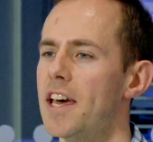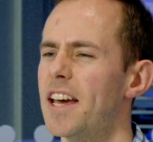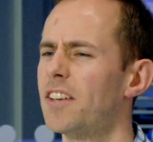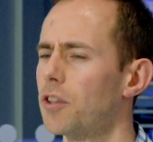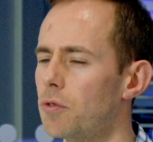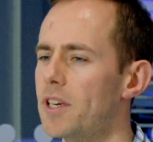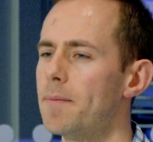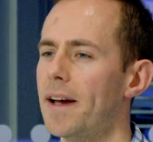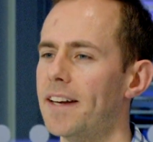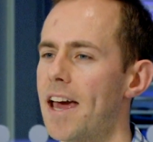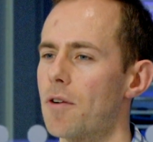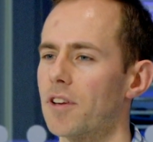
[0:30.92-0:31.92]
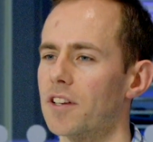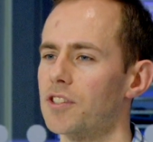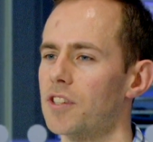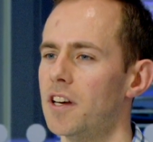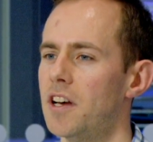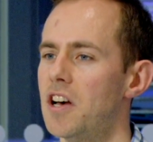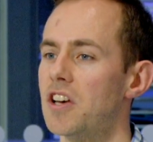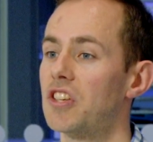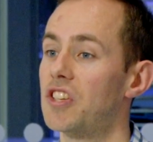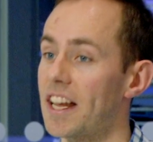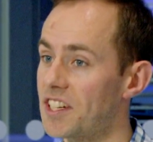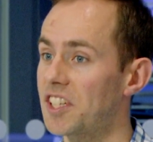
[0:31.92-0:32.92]
in three main areas:
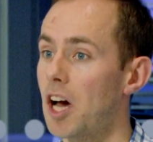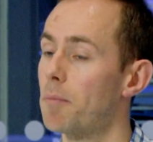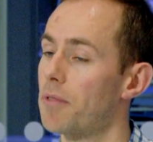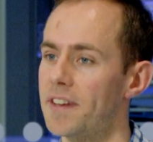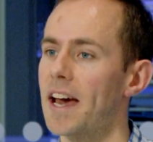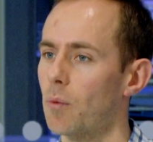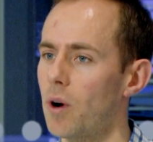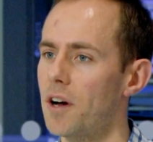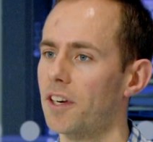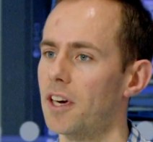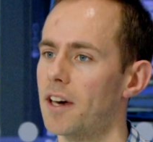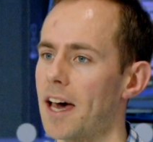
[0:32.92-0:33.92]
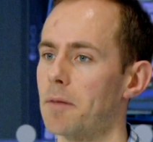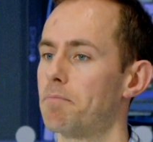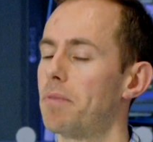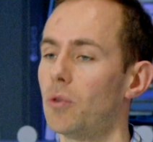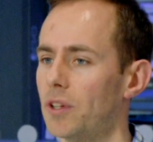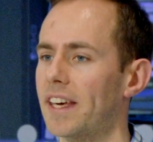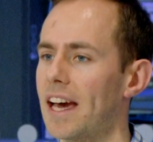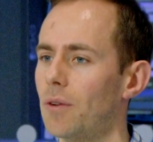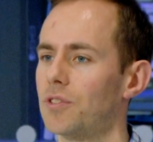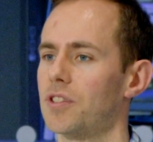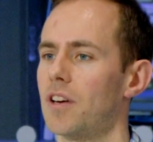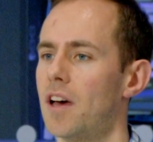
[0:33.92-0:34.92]
setting up the network and building
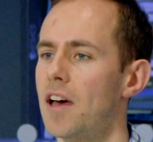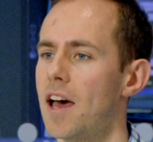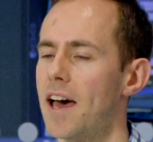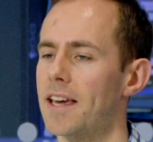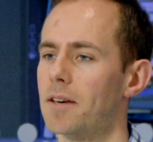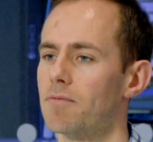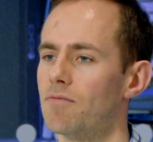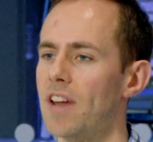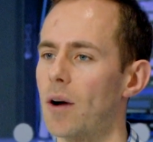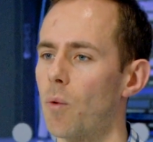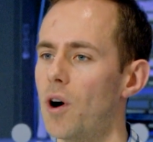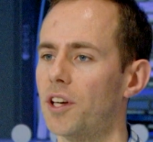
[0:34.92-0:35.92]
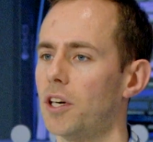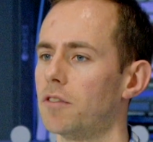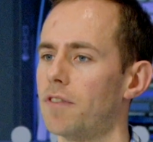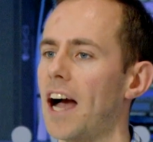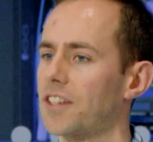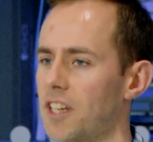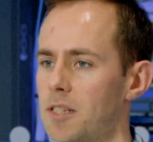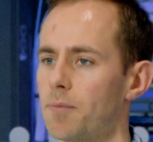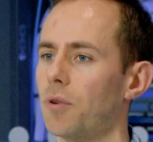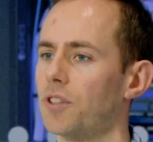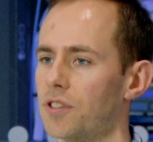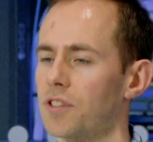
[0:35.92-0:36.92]
out a network of access
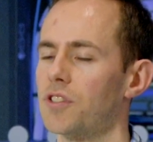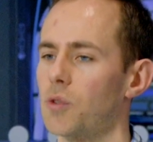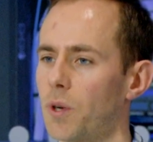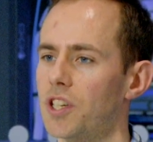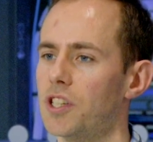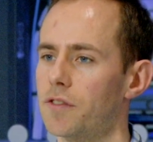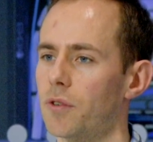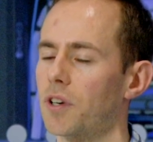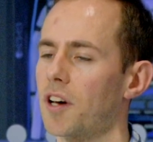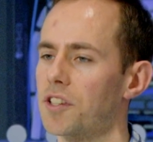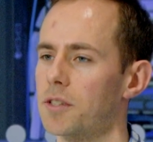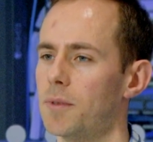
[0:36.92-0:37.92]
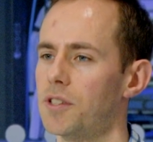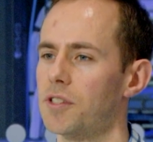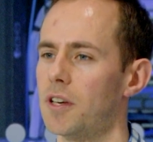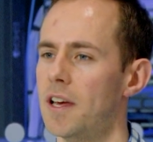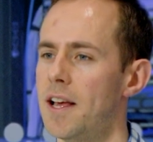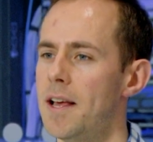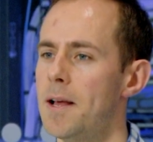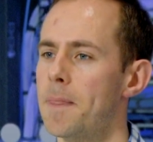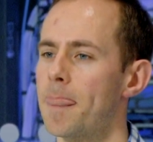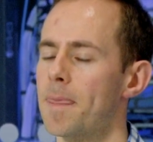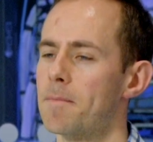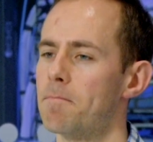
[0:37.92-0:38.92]
points and switches for customers,
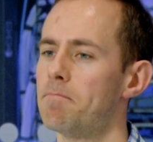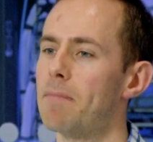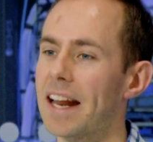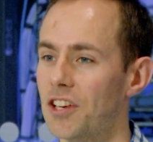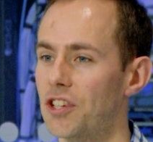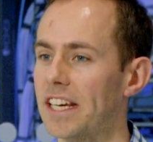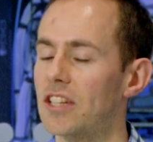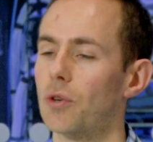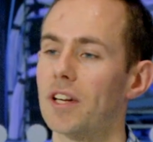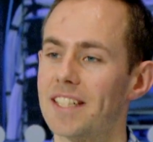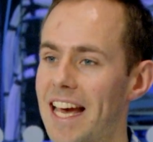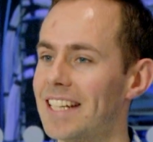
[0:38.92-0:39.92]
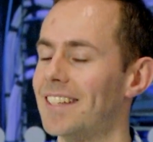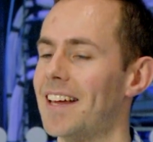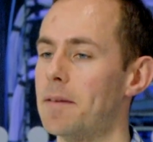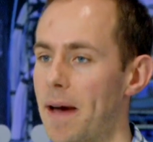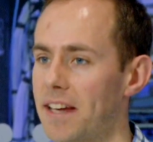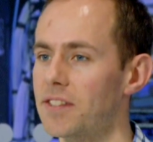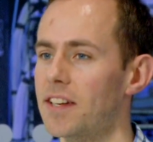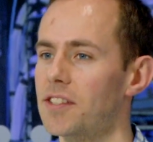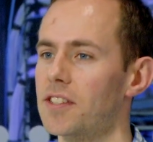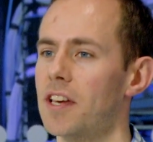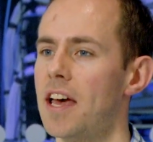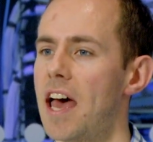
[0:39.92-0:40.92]
managing it on a day-to-day
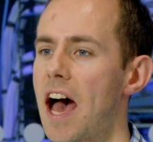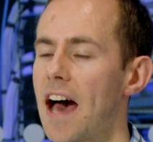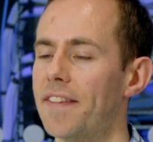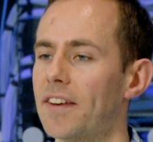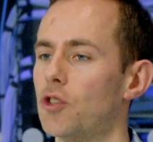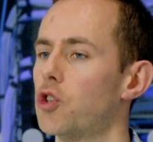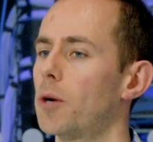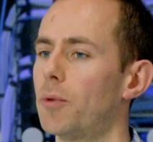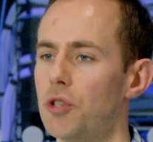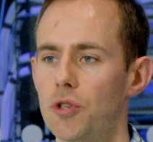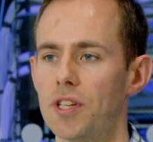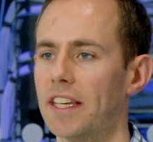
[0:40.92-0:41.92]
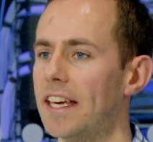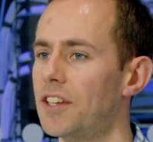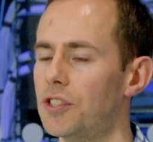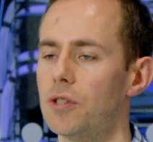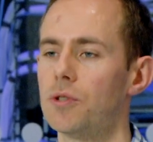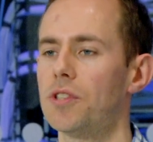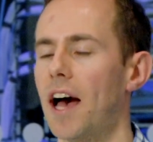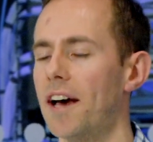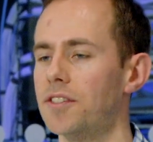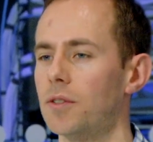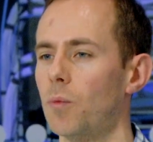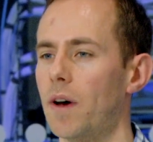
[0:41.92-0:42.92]
basis, and then troubleshooting issues
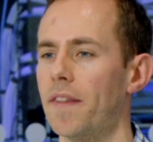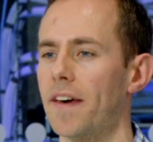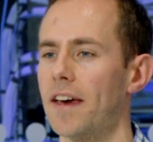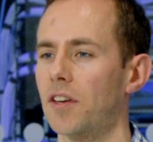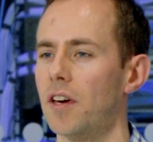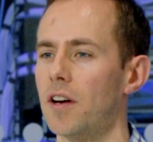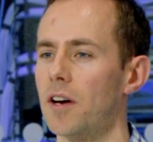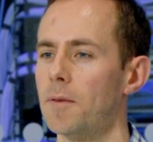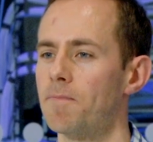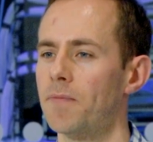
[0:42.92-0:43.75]
as and when they occur.